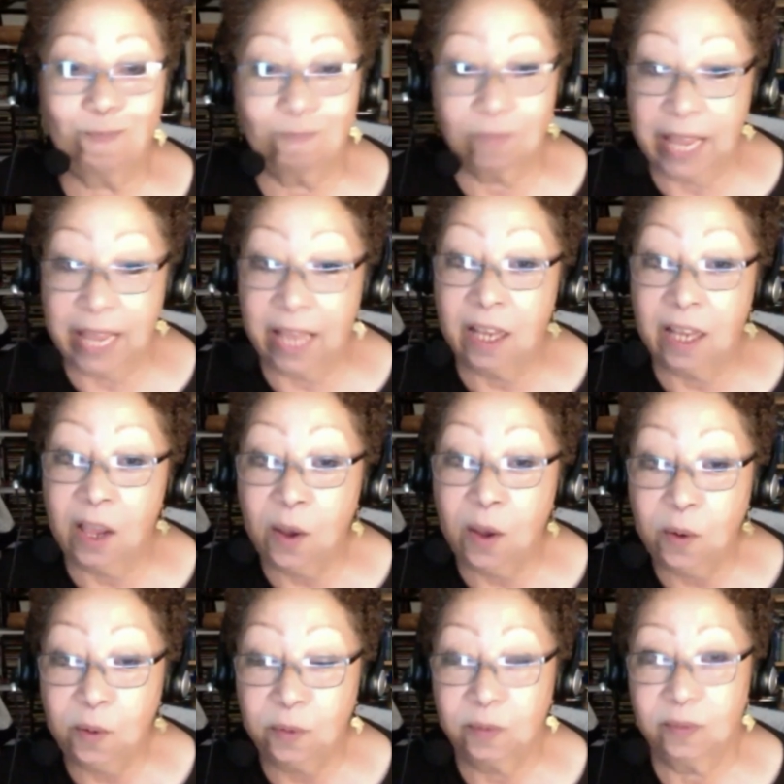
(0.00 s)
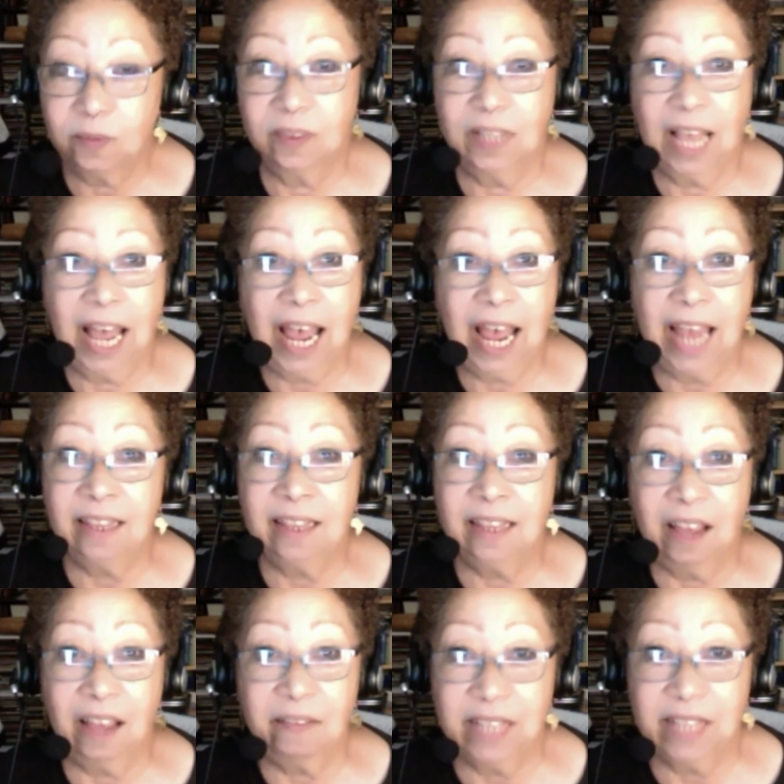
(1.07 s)
Hello. I
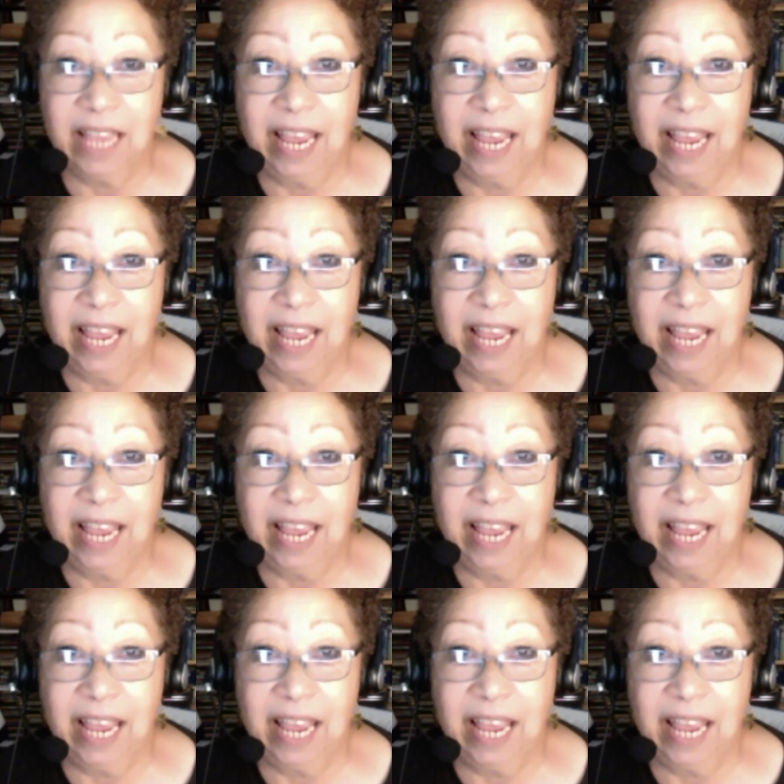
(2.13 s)
love that.